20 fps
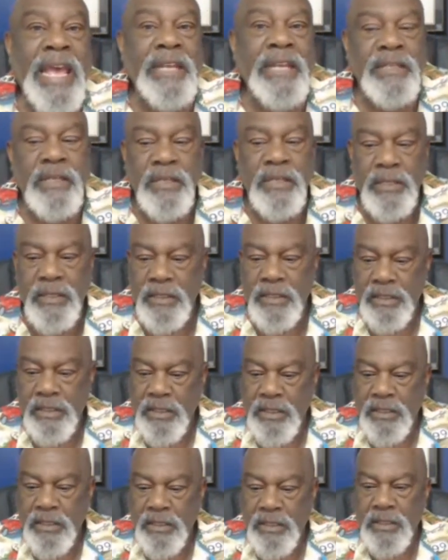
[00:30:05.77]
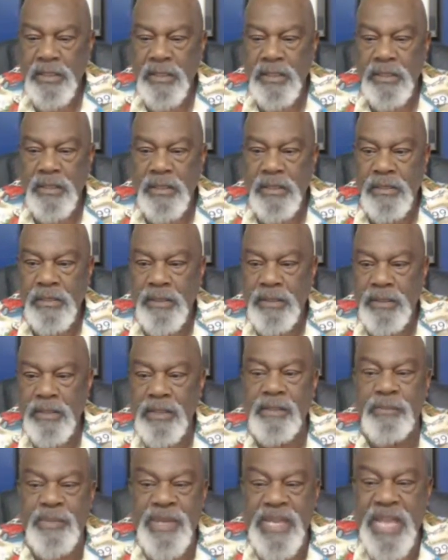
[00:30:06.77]
be actually going out
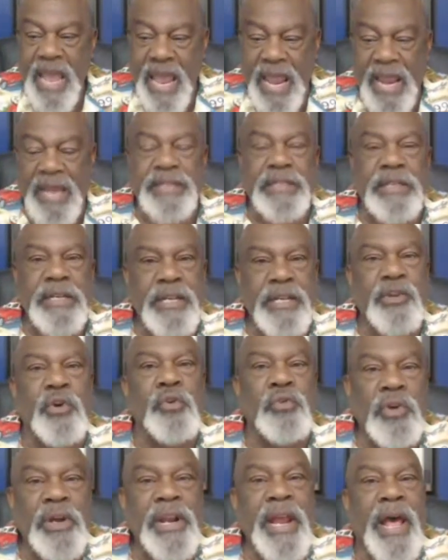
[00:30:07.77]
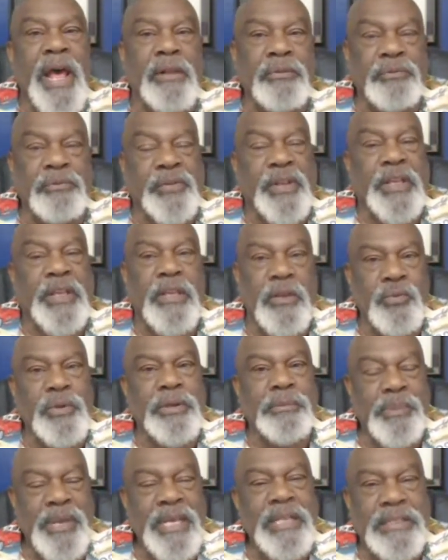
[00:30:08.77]
fucking with bitches.
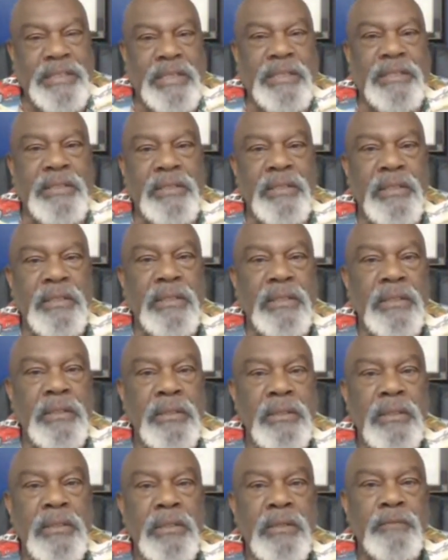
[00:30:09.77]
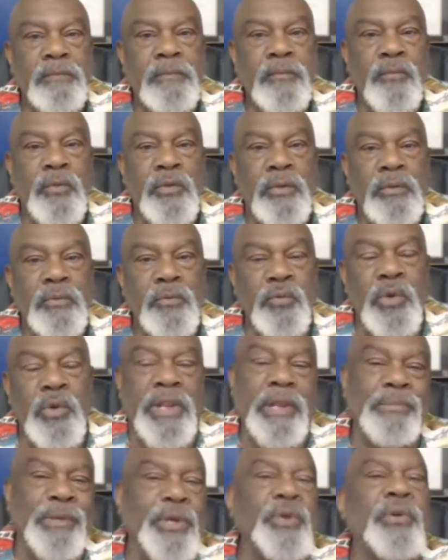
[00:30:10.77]
Well, they be going out to fuck with a bitch, but
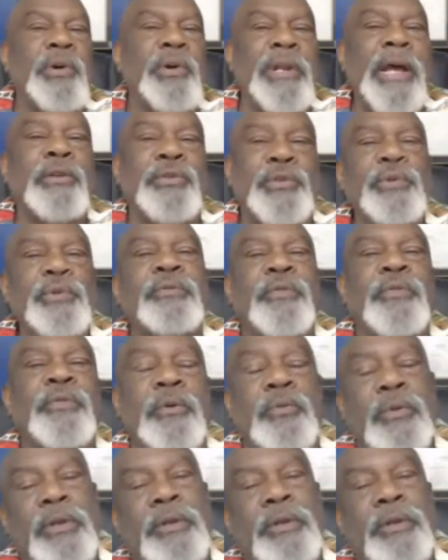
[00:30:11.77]
they, you know, really don't.